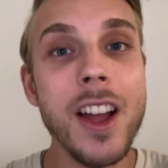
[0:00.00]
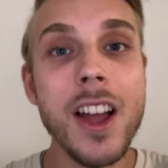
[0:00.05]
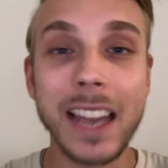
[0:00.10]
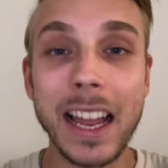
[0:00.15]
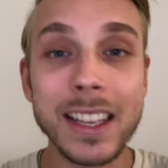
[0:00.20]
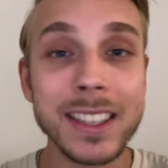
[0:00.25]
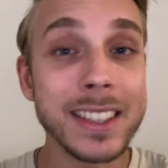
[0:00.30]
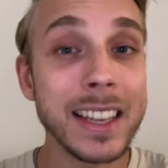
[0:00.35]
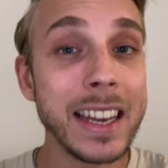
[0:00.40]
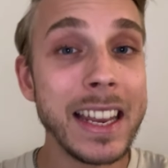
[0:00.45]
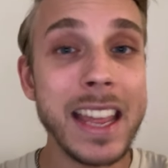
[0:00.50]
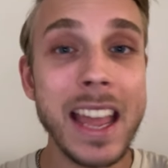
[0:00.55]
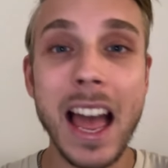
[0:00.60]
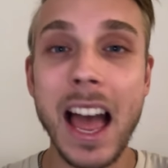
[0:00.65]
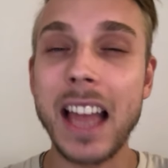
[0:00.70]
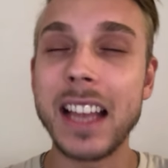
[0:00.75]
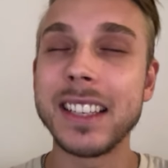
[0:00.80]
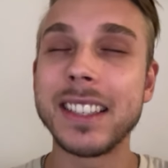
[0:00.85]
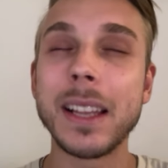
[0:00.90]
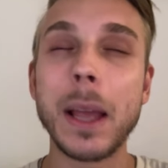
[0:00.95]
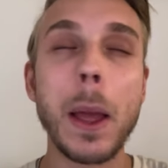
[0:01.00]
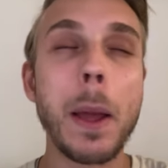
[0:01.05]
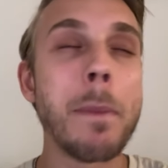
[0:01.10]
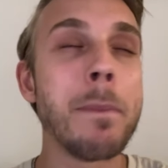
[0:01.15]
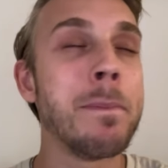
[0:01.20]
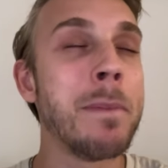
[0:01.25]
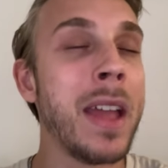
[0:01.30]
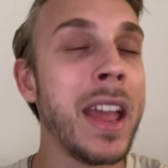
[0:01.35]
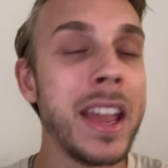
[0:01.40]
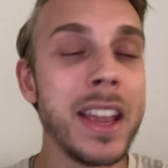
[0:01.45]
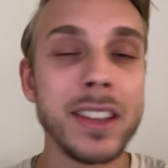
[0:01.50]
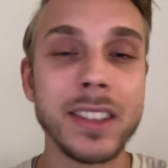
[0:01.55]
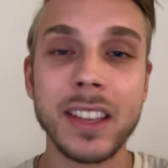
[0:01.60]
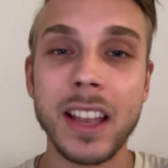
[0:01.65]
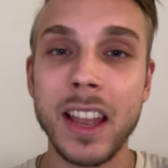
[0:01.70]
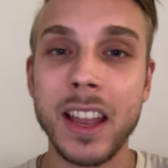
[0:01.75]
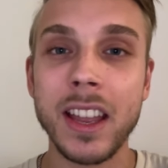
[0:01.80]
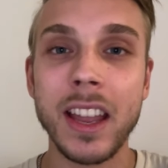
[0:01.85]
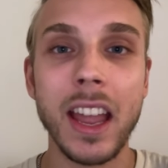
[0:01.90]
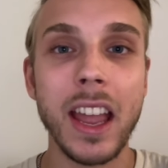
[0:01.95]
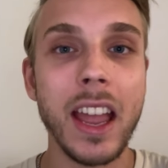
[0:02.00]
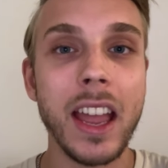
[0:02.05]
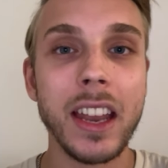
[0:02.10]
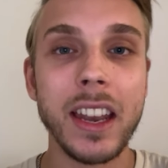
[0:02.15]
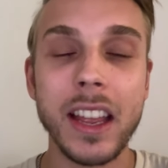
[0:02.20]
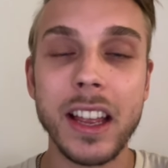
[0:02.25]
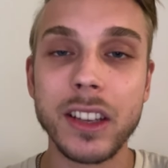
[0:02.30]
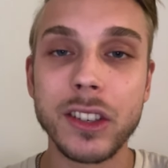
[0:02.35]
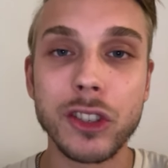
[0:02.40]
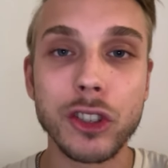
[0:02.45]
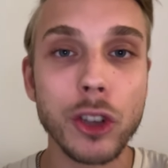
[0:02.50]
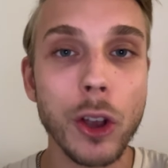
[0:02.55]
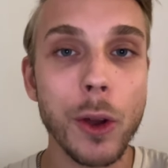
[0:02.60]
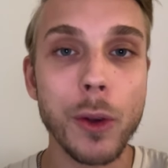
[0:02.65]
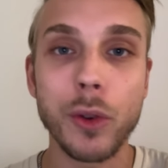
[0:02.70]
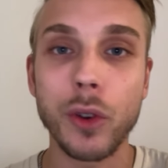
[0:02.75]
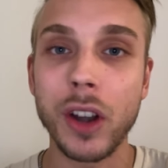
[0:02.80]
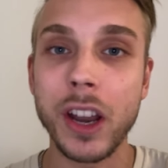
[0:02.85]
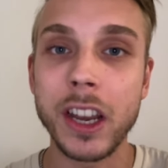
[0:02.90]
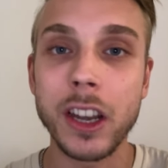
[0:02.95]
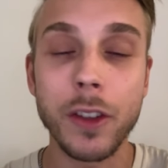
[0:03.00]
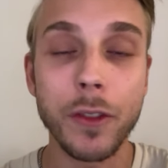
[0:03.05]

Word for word: Tanzania is amazing. It is so green. The